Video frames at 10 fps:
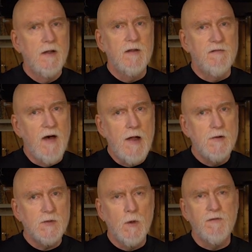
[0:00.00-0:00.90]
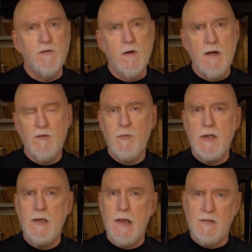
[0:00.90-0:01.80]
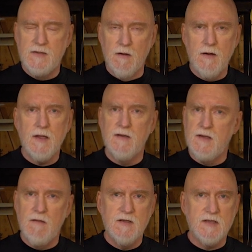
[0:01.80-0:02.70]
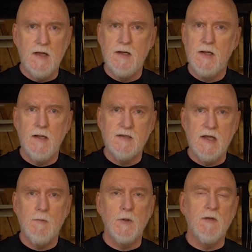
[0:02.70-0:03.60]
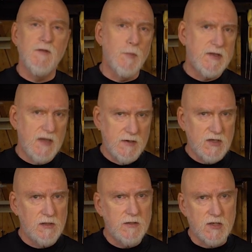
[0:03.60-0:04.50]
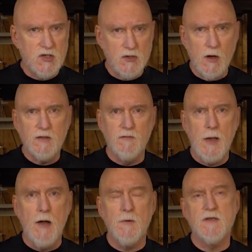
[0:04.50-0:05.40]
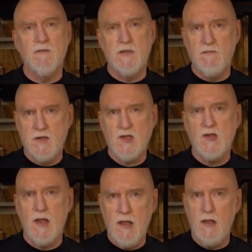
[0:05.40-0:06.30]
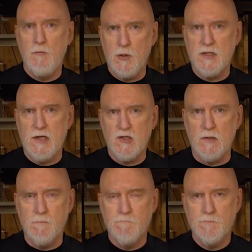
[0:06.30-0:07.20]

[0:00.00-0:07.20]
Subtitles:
the virus will forever be a dark and devastating example of the potentially destructive powers of division and mutation.